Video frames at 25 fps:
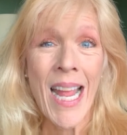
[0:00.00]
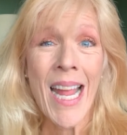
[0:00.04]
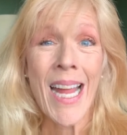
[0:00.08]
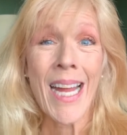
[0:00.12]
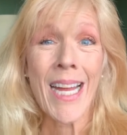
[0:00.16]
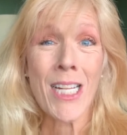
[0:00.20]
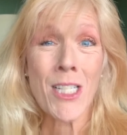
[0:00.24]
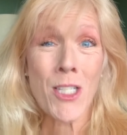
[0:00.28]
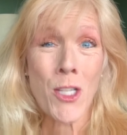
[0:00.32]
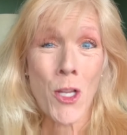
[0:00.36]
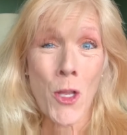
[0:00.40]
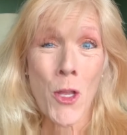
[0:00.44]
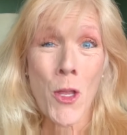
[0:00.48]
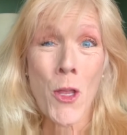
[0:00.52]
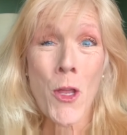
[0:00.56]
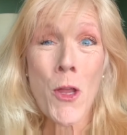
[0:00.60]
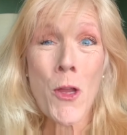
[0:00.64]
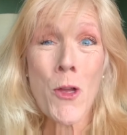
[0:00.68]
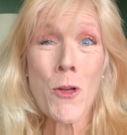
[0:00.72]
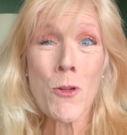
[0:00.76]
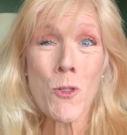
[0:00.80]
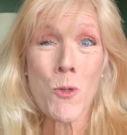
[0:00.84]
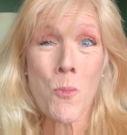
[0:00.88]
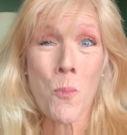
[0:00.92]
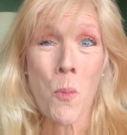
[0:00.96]
It's a
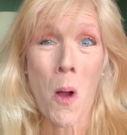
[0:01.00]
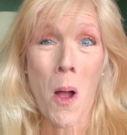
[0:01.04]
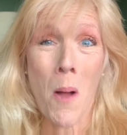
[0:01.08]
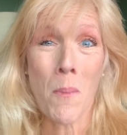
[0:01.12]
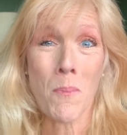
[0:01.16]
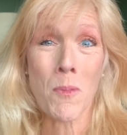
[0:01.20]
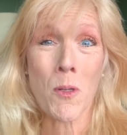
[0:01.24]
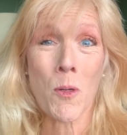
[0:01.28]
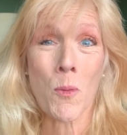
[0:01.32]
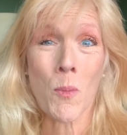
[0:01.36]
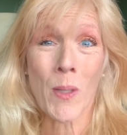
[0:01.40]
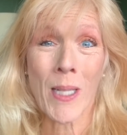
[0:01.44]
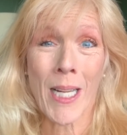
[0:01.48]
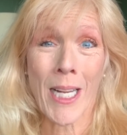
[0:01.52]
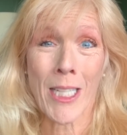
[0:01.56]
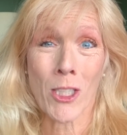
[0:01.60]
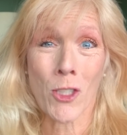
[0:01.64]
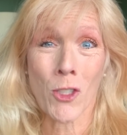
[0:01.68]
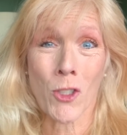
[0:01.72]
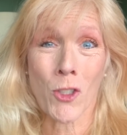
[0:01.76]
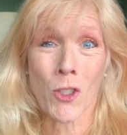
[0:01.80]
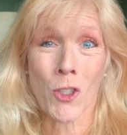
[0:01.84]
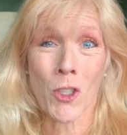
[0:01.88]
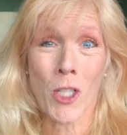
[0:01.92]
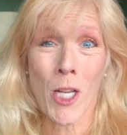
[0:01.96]
huge problem in
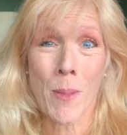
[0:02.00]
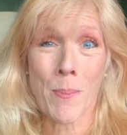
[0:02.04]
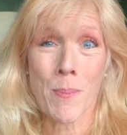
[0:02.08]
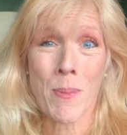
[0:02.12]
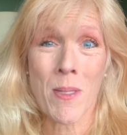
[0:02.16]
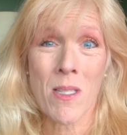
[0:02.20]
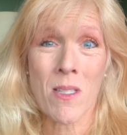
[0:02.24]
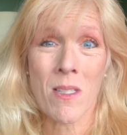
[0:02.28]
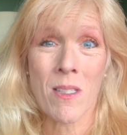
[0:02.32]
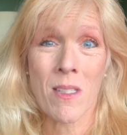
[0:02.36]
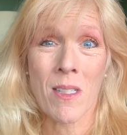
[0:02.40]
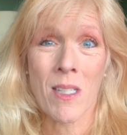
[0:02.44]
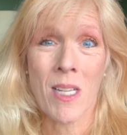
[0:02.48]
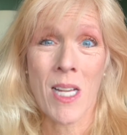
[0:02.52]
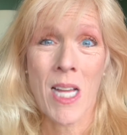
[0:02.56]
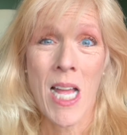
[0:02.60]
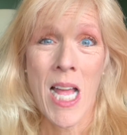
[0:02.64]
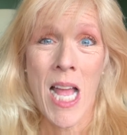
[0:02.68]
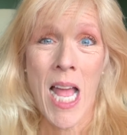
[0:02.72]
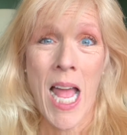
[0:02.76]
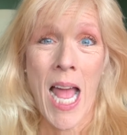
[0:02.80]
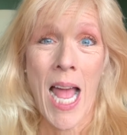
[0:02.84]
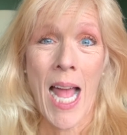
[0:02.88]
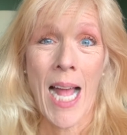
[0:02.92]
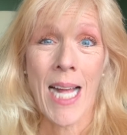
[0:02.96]
relationships.
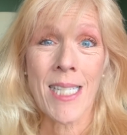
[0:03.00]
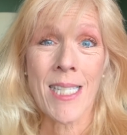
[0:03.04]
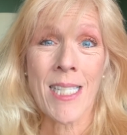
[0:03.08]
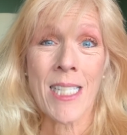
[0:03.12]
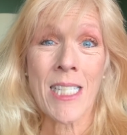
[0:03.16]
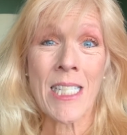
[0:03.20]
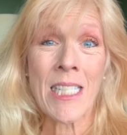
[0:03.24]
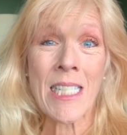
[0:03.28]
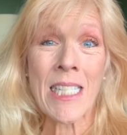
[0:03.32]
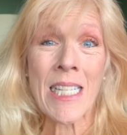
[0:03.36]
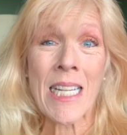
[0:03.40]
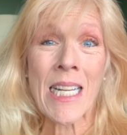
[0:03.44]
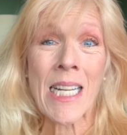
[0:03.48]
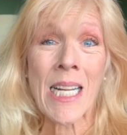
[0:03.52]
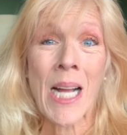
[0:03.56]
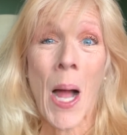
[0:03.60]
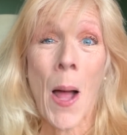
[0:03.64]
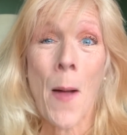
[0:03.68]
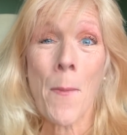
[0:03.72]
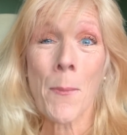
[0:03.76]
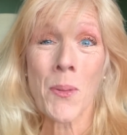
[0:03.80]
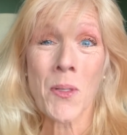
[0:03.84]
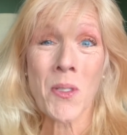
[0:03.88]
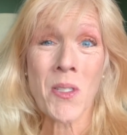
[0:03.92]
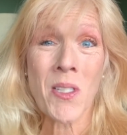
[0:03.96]
I see
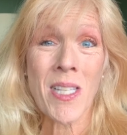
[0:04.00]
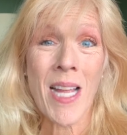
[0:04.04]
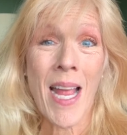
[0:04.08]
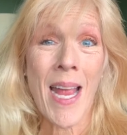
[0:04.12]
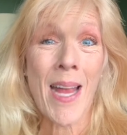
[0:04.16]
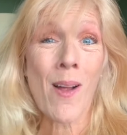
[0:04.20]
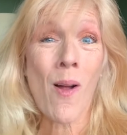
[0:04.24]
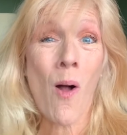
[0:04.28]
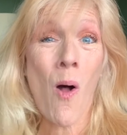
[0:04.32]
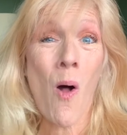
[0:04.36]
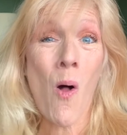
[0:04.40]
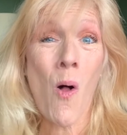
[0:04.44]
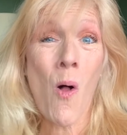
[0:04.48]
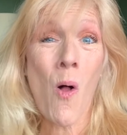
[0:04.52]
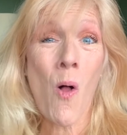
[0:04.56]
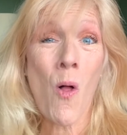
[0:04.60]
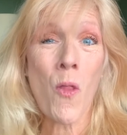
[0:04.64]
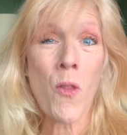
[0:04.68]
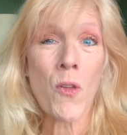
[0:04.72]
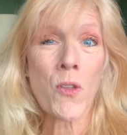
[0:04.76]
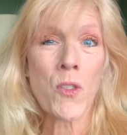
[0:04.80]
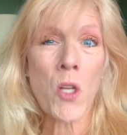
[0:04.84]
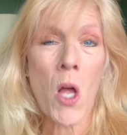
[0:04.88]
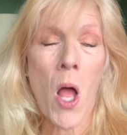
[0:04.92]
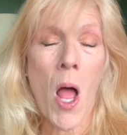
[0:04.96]
couples saying all
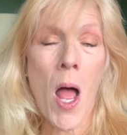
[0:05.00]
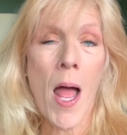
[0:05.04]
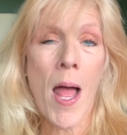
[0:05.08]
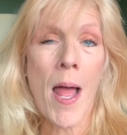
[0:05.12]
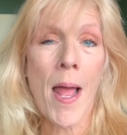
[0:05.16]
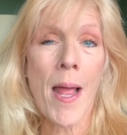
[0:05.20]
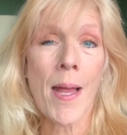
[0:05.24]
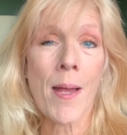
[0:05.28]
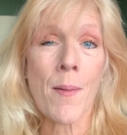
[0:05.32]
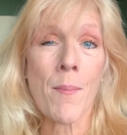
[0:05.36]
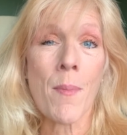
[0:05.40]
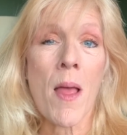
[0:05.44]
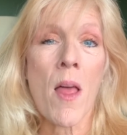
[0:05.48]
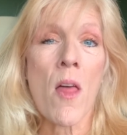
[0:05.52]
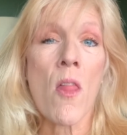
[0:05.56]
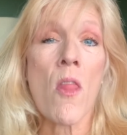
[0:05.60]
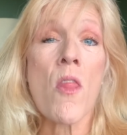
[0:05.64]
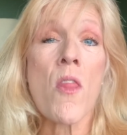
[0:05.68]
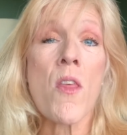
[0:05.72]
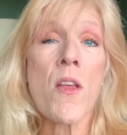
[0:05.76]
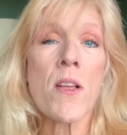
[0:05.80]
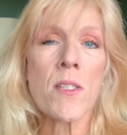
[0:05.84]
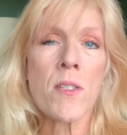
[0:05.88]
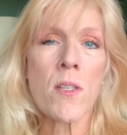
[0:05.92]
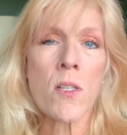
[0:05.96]
the time,
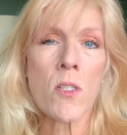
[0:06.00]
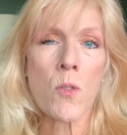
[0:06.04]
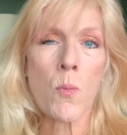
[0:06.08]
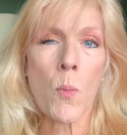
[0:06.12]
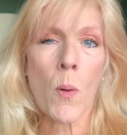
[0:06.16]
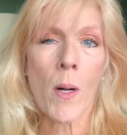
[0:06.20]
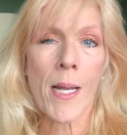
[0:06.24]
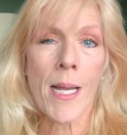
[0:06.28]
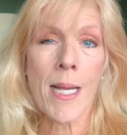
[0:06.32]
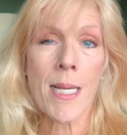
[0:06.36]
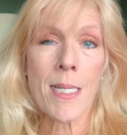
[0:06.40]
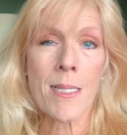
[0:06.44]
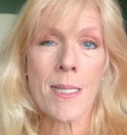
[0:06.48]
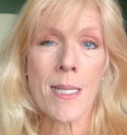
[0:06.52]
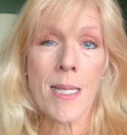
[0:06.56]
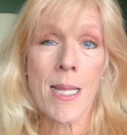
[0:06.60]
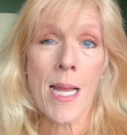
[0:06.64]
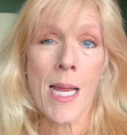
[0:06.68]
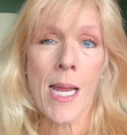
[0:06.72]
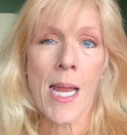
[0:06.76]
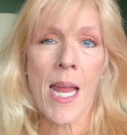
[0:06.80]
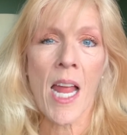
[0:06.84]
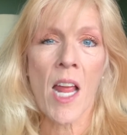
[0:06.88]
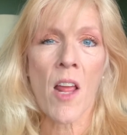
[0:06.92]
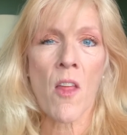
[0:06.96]
this is what he's
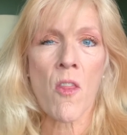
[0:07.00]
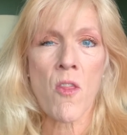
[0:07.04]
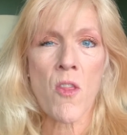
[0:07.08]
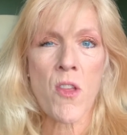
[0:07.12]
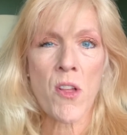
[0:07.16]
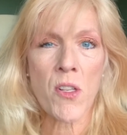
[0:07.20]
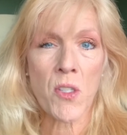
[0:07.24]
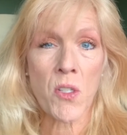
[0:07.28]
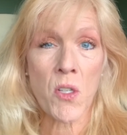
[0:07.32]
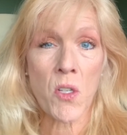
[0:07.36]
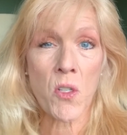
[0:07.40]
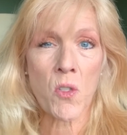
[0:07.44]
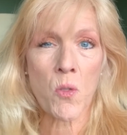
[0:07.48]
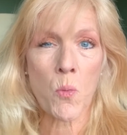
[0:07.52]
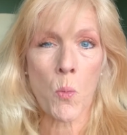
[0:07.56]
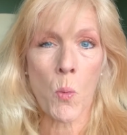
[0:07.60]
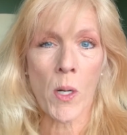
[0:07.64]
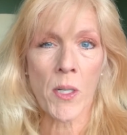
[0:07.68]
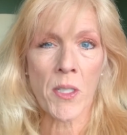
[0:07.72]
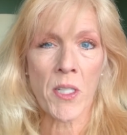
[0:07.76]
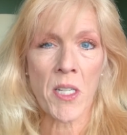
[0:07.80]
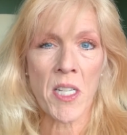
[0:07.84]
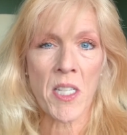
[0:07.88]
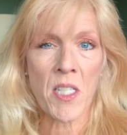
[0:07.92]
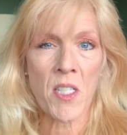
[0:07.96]
thinking, this is
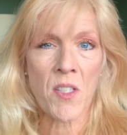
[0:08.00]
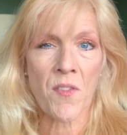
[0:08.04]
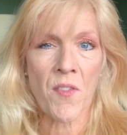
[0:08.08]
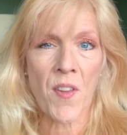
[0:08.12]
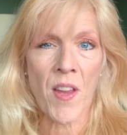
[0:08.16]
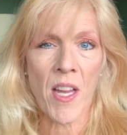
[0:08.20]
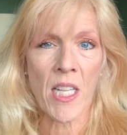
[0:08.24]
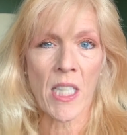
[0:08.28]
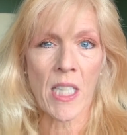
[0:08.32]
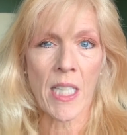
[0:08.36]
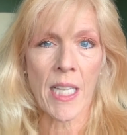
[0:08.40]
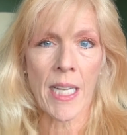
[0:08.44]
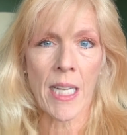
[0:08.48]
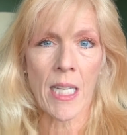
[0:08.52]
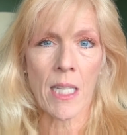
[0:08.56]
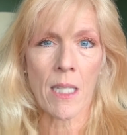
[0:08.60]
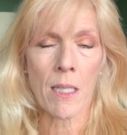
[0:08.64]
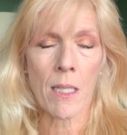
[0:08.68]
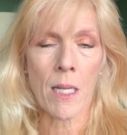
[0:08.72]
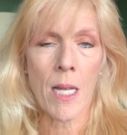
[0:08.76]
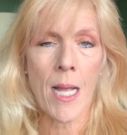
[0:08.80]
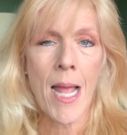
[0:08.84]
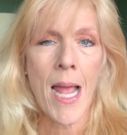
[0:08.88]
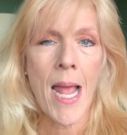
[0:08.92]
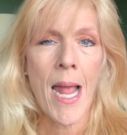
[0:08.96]
what he's
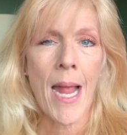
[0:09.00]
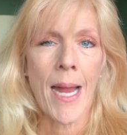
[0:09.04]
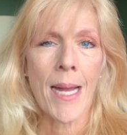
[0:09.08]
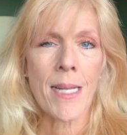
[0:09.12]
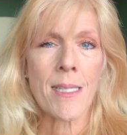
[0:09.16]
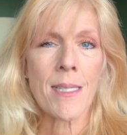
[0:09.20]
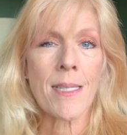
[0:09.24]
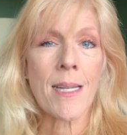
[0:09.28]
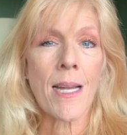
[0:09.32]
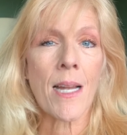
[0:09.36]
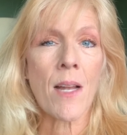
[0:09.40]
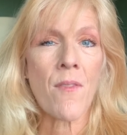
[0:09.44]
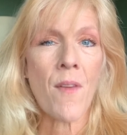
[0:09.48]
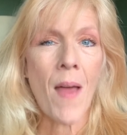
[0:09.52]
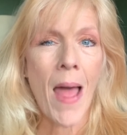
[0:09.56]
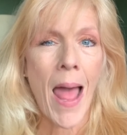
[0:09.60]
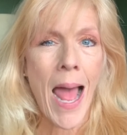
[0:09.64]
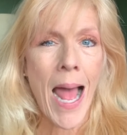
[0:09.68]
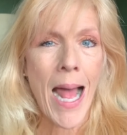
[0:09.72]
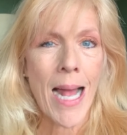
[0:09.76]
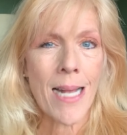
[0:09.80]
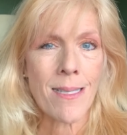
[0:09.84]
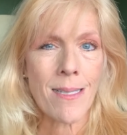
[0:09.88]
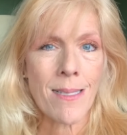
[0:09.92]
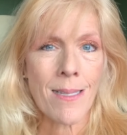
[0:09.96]
feeling, instead of
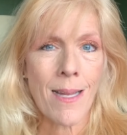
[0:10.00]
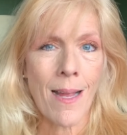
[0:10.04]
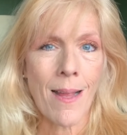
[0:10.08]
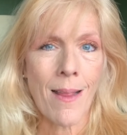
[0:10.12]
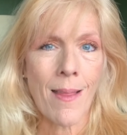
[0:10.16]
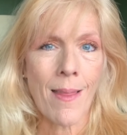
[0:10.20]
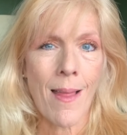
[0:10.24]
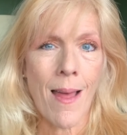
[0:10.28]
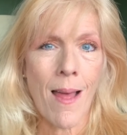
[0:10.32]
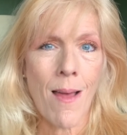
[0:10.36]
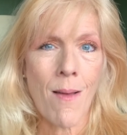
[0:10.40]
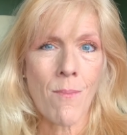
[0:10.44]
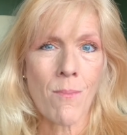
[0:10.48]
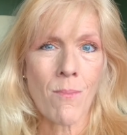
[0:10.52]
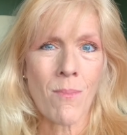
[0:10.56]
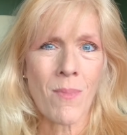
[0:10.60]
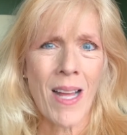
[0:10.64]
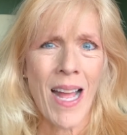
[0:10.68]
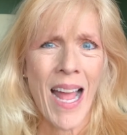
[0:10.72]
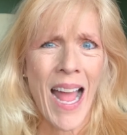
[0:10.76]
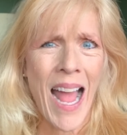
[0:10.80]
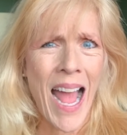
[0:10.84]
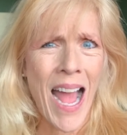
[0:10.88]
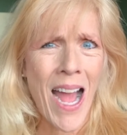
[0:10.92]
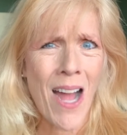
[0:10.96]
asking them,
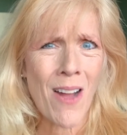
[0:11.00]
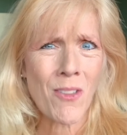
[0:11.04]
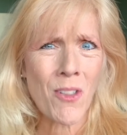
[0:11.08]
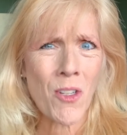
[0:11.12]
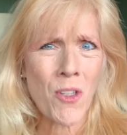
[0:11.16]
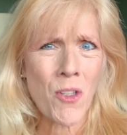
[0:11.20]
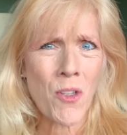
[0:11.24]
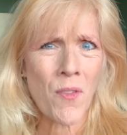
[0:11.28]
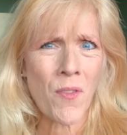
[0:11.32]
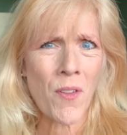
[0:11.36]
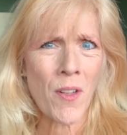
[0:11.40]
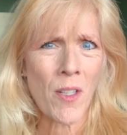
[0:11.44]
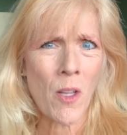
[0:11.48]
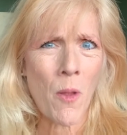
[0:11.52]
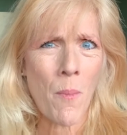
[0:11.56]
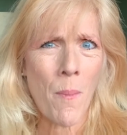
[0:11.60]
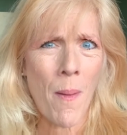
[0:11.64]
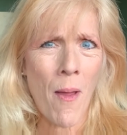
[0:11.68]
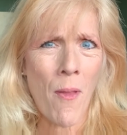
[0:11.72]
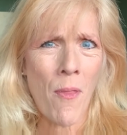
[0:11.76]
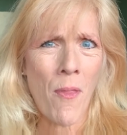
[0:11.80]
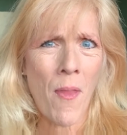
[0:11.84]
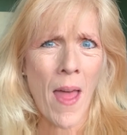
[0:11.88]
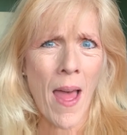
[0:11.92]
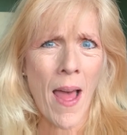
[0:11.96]
how did you feel
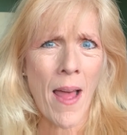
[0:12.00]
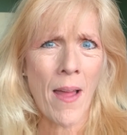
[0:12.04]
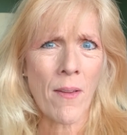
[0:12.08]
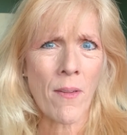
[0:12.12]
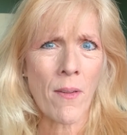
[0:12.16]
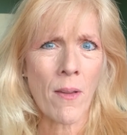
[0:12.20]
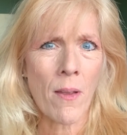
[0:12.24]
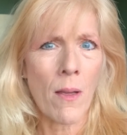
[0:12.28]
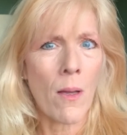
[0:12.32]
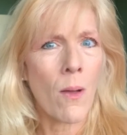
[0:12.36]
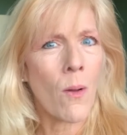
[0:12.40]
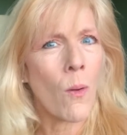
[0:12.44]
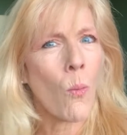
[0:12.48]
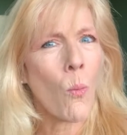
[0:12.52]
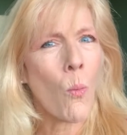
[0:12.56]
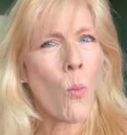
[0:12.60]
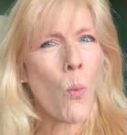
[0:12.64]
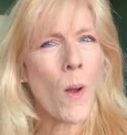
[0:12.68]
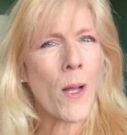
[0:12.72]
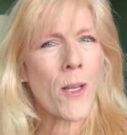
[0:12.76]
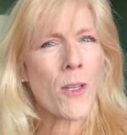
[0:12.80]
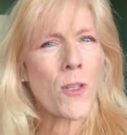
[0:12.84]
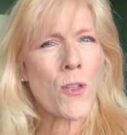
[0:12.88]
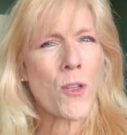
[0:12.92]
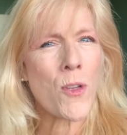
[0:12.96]
about that?
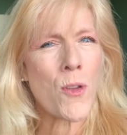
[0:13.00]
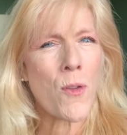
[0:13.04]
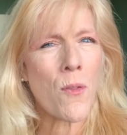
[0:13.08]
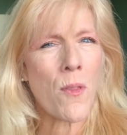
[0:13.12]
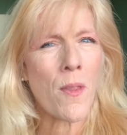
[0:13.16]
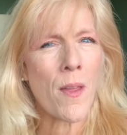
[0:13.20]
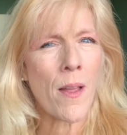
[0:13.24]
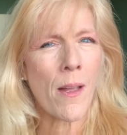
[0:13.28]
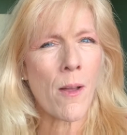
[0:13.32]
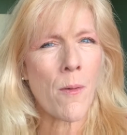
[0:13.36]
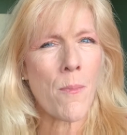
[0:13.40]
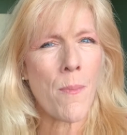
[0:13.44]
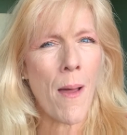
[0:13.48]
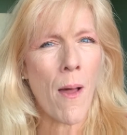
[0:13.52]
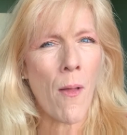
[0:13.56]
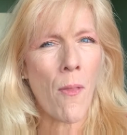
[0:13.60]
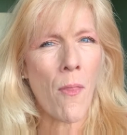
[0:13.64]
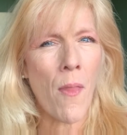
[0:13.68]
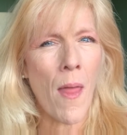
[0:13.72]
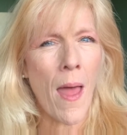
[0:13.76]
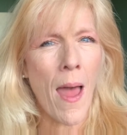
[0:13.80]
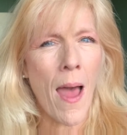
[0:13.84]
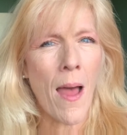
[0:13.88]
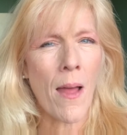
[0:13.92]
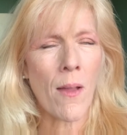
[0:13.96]
What do you think about
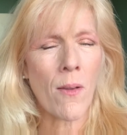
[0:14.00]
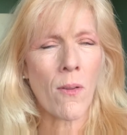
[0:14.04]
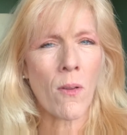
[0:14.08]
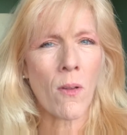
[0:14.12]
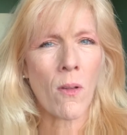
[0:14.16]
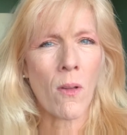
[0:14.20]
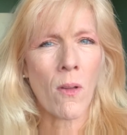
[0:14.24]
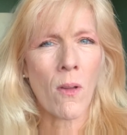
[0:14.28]
that?